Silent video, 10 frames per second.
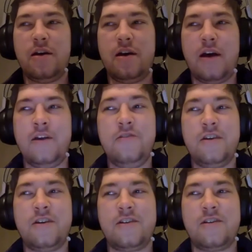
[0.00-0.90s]
I do
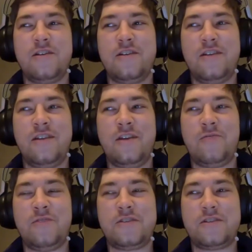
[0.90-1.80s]
think that
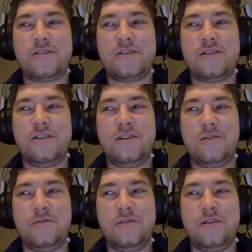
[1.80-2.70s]
Risk, you
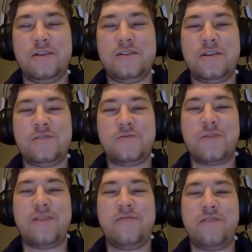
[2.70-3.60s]
know, is, is
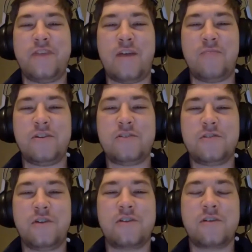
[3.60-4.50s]
rife for that, but
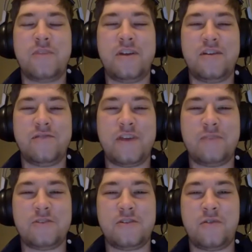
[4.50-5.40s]
also all competitive
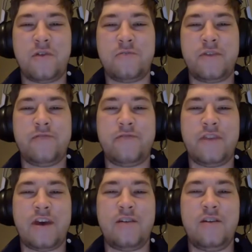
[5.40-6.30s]
games are, are rife for
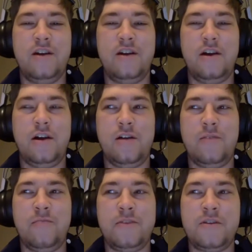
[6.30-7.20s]
that.
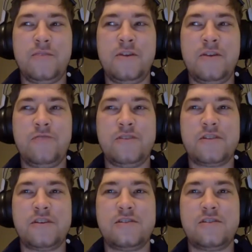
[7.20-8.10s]
Um, but to me,
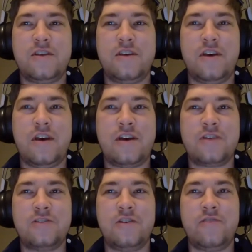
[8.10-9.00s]
Risk is
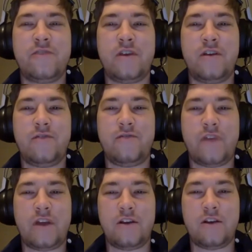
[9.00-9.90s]
actually a very
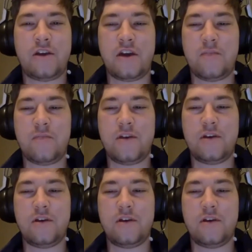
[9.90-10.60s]
fair game.